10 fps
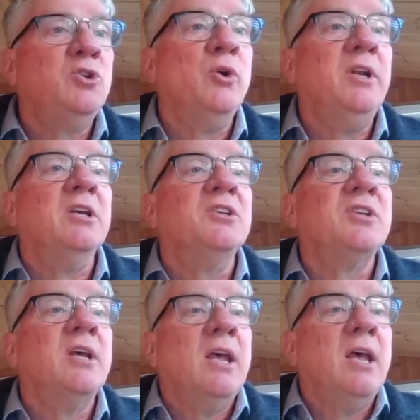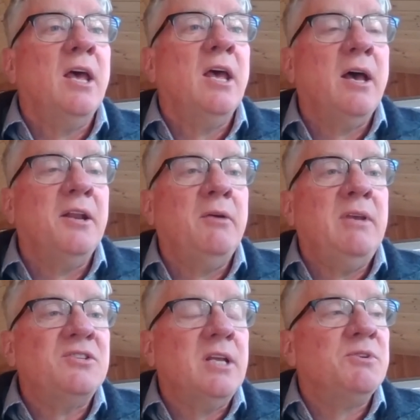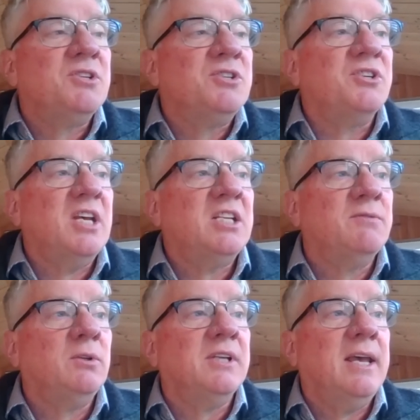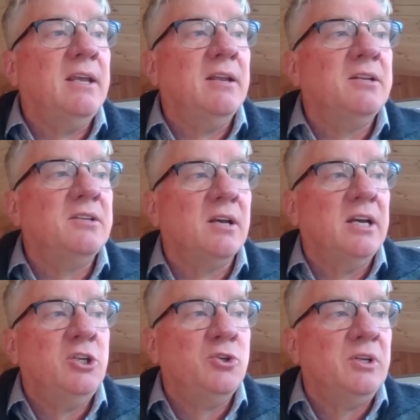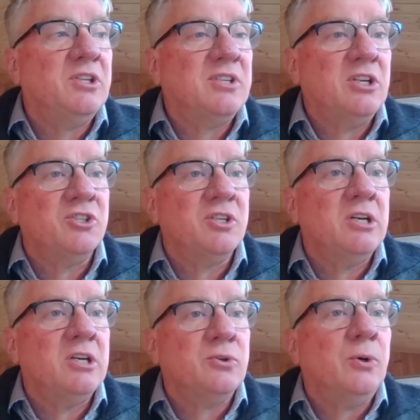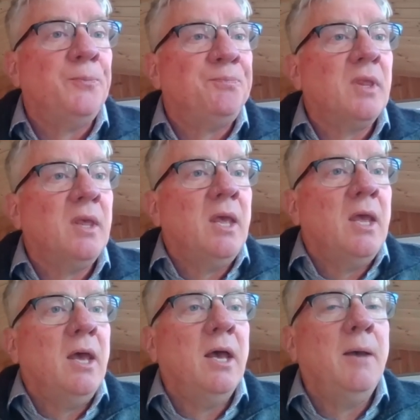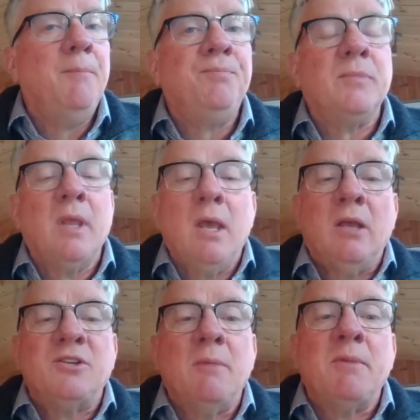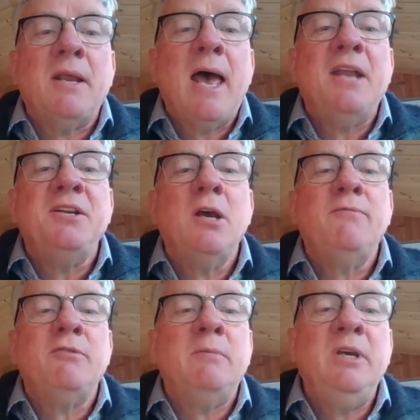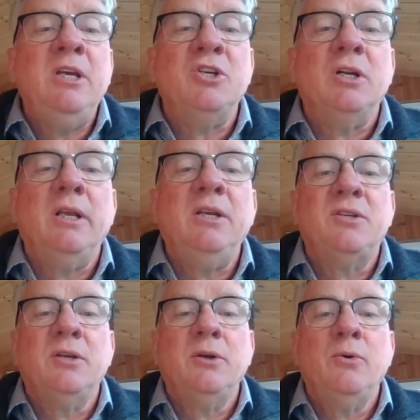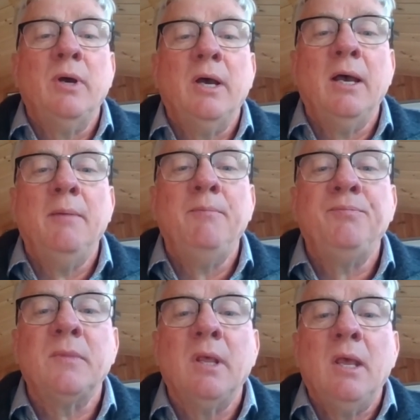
joining us. Uh, I know yesterday was a successful day, and I enjoyed the sessions I saw. Um, so I'm going to hand over immediately to um,